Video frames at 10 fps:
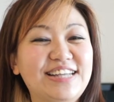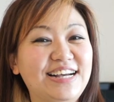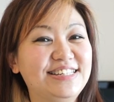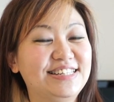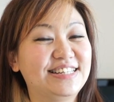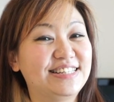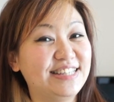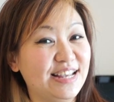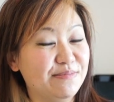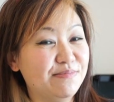size is the
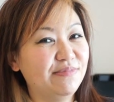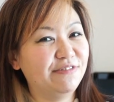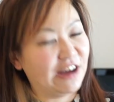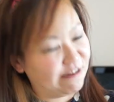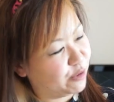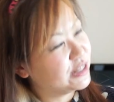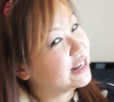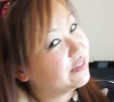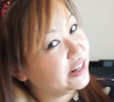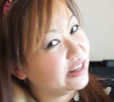same,
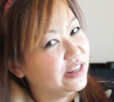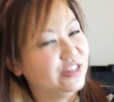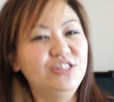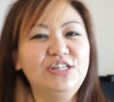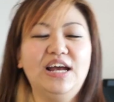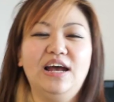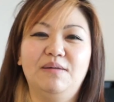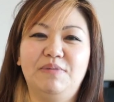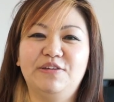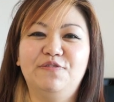5.7 inch,
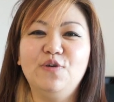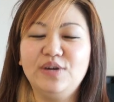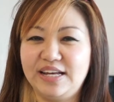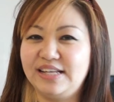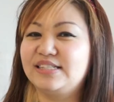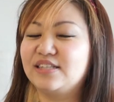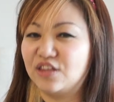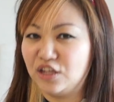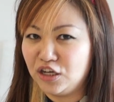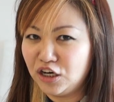but the phone is
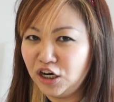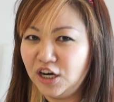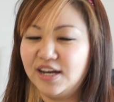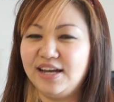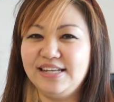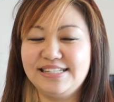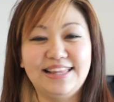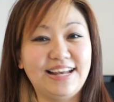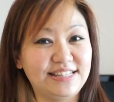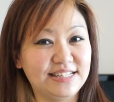thinner, is
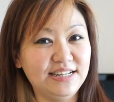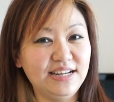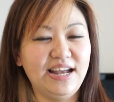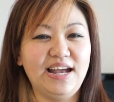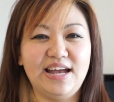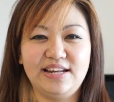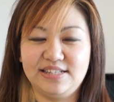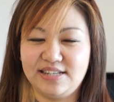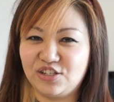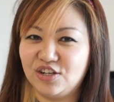lighter, and
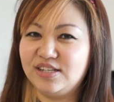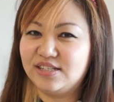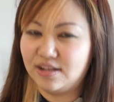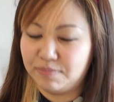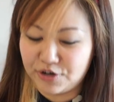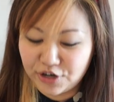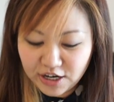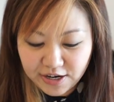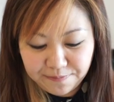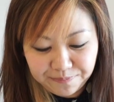is actually slimmer.
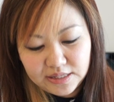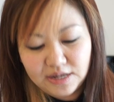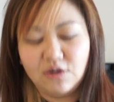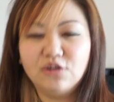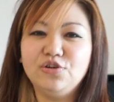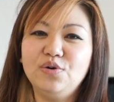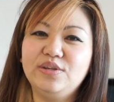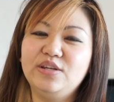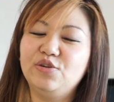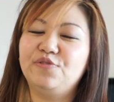Now, although
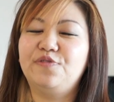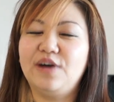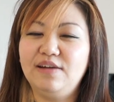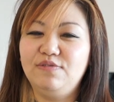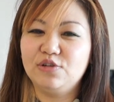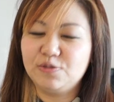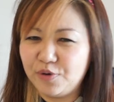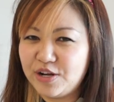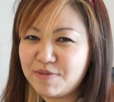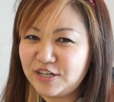the Note 5 looks
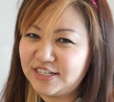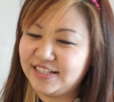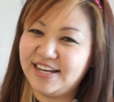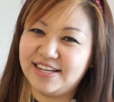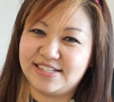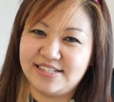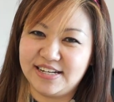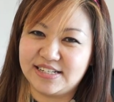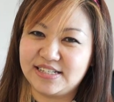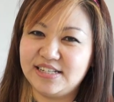pretty much like the
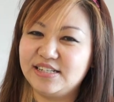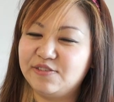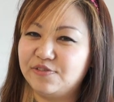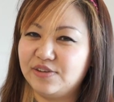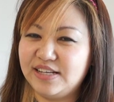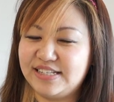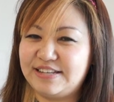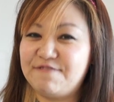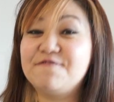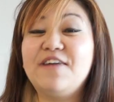S6, its
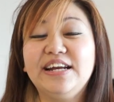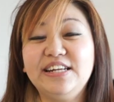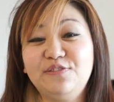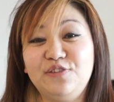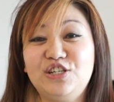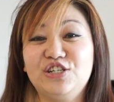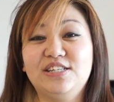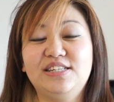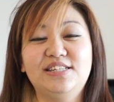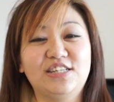defining
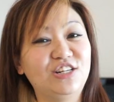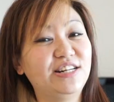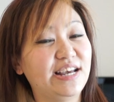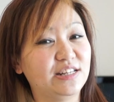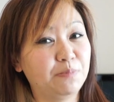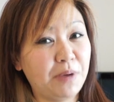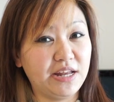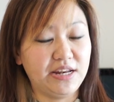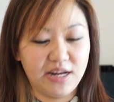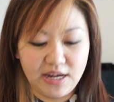features is actually the S Pen.